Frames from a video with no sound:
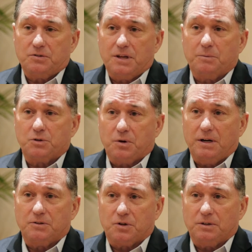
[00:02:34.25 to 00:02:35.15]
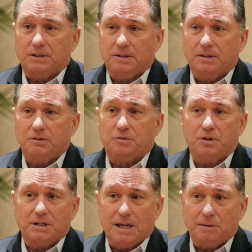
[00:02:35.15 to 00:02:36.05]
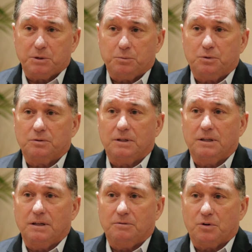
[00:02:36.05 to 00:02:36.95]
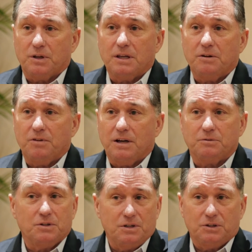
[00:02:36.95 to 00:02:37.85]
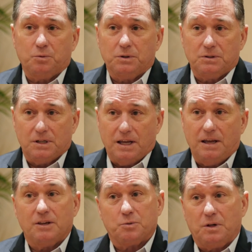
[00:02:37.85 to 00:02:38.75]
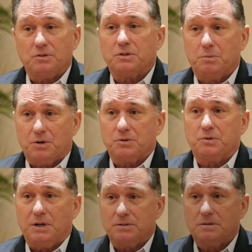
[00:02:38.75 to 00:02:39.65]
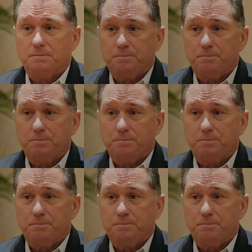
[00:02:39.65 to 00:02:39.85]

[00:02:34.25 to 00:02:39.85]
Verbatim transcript: has demonstrated certainly that it's very adaptable and, and very innovative to deal with today as well as tomorrow's threats.